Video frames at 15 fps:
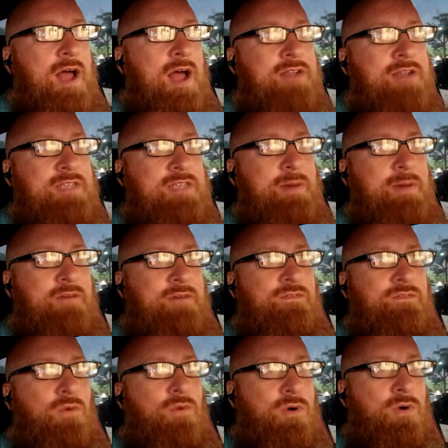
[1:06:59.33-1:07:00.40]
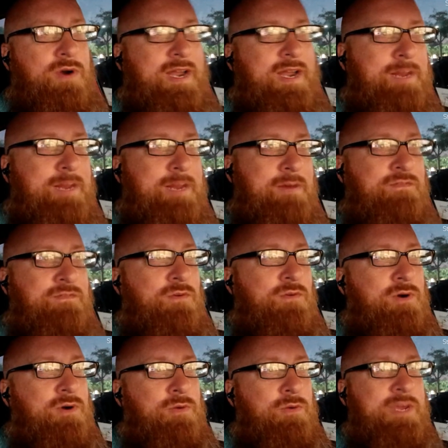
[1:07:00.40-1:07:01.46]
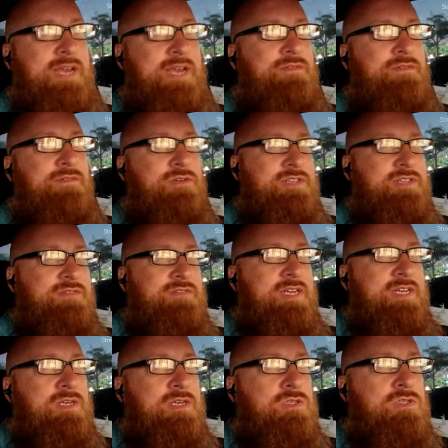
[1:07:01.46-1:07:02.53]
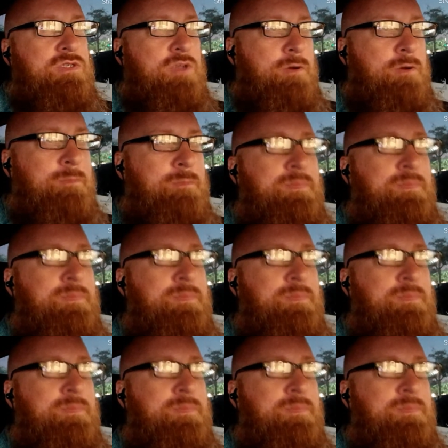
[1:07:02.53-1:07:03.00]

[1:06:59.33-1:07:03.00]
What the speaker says: I'd say about 4. I get about 4 a week for Zifty. So